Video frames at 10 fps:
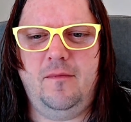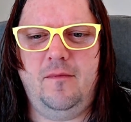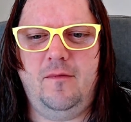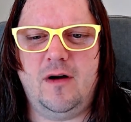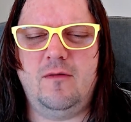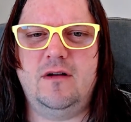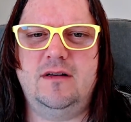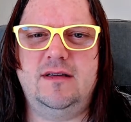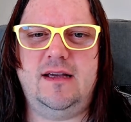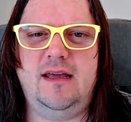What I wanted to
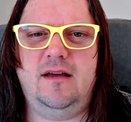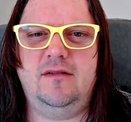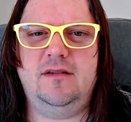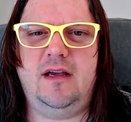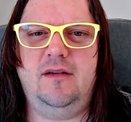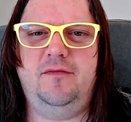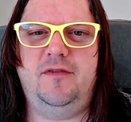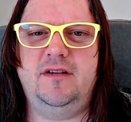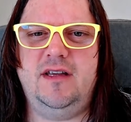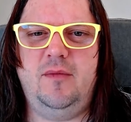say though is, say, for
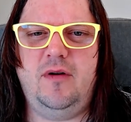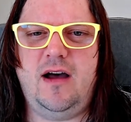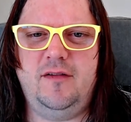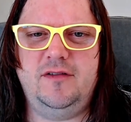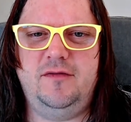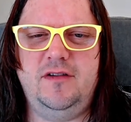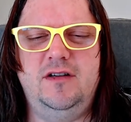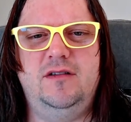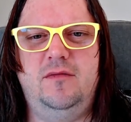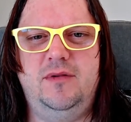example, after
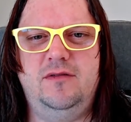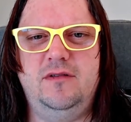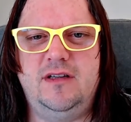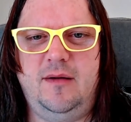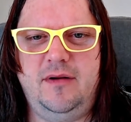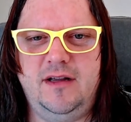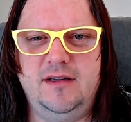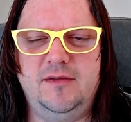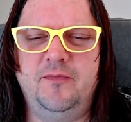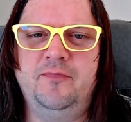Finnish, I'll be doing
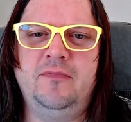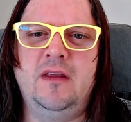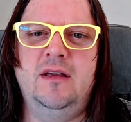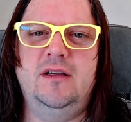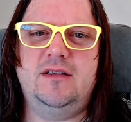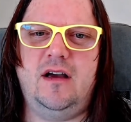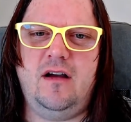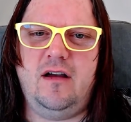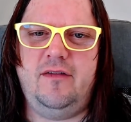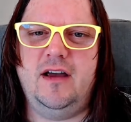Japanese. So
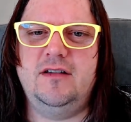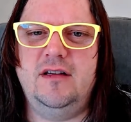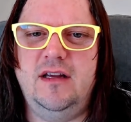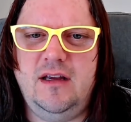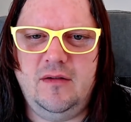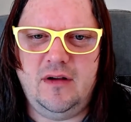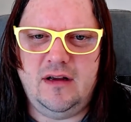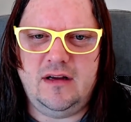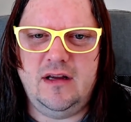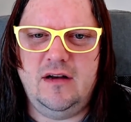I've actually,
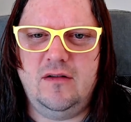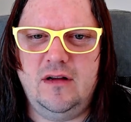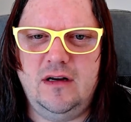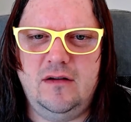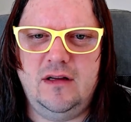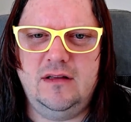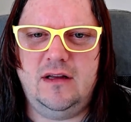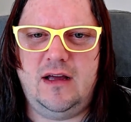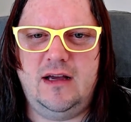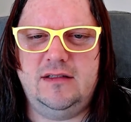in the
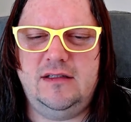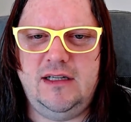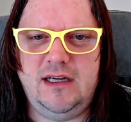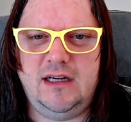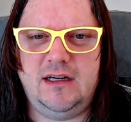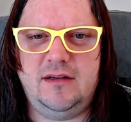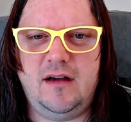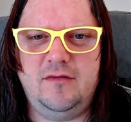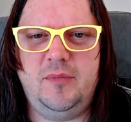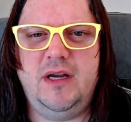last year,
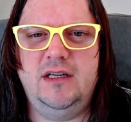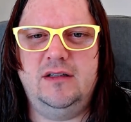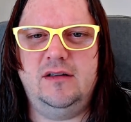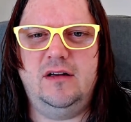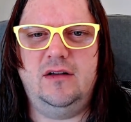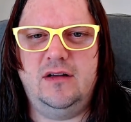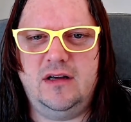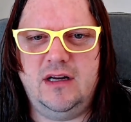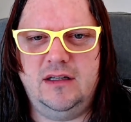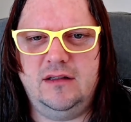I've been
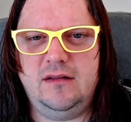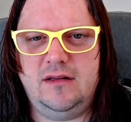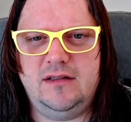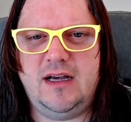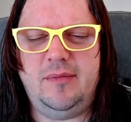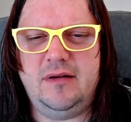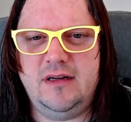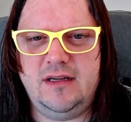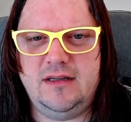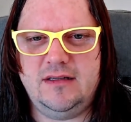learning the
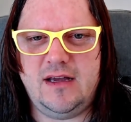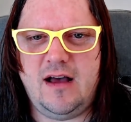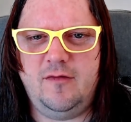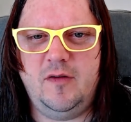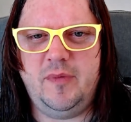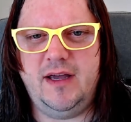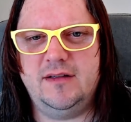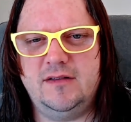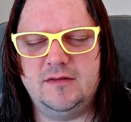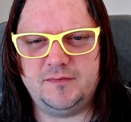Japanese alphabets